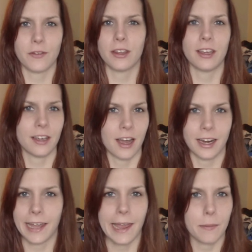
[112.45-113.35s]
Everything
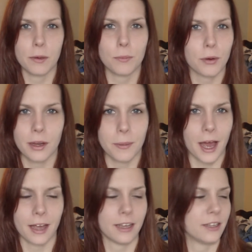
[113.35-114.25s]
kind of came in
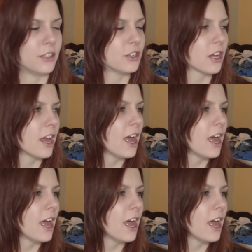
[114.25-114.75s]
prepackaged.